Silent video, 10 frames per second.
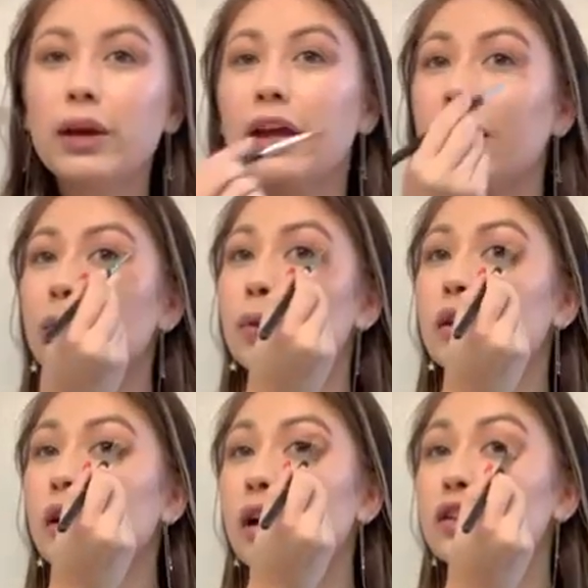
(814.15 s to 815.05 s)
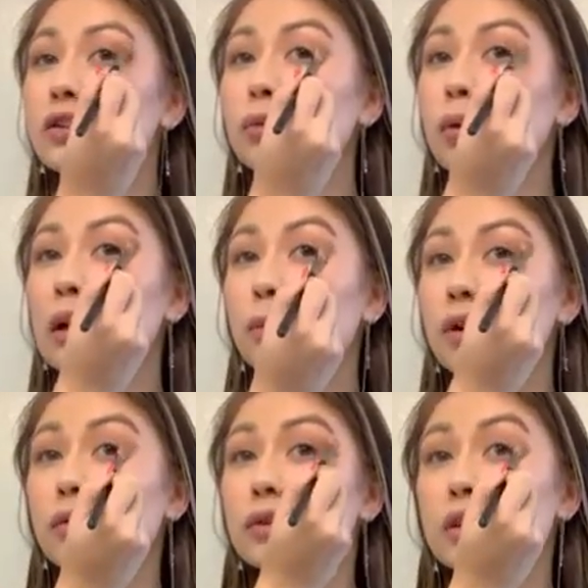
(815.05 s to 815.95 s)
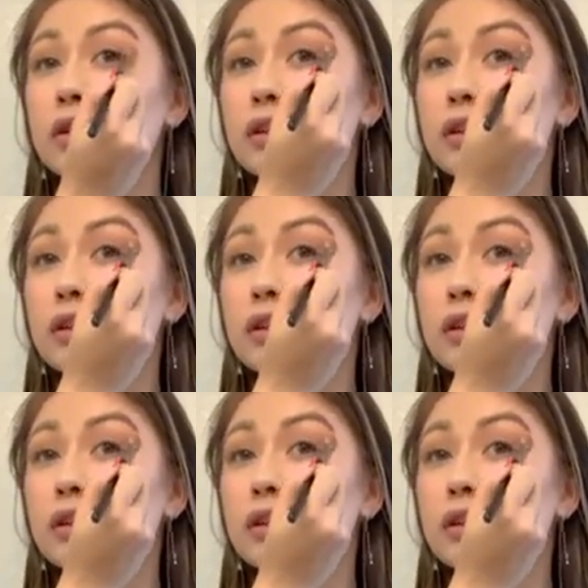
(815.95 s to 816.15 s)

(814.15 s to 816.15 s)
but the eyeshadow primer, I really think